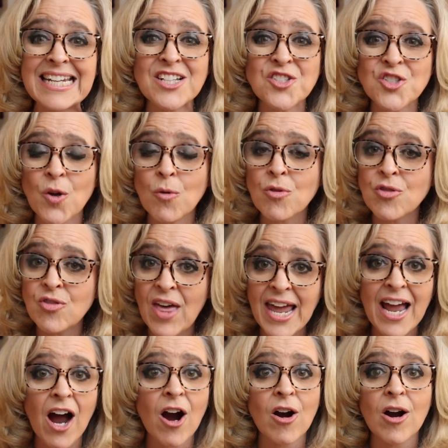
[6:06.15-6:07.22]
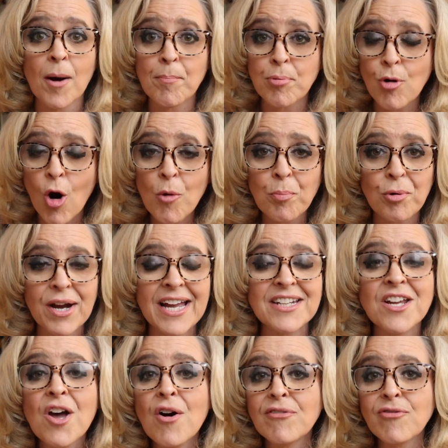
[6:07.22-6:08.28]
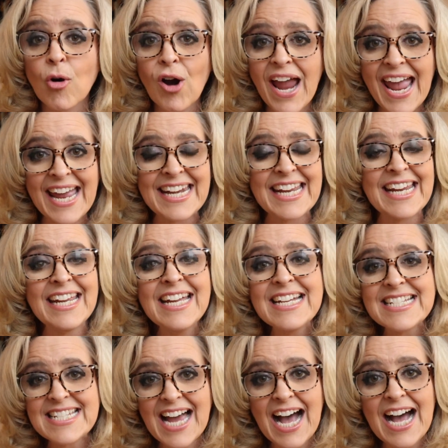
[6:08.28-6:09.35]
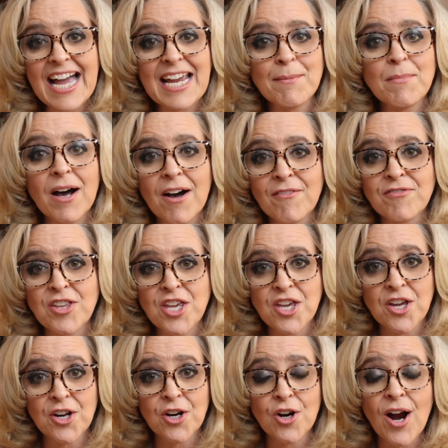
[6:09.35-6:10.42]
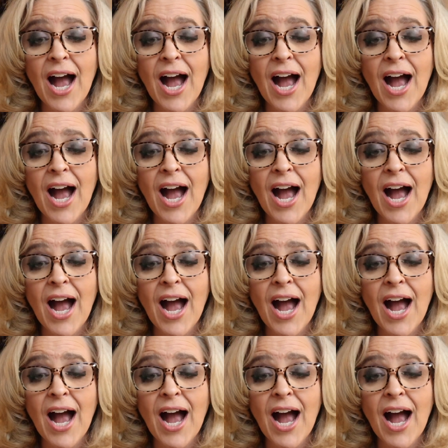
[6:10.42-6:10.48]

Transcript: and so they are appropriate for any time of the year.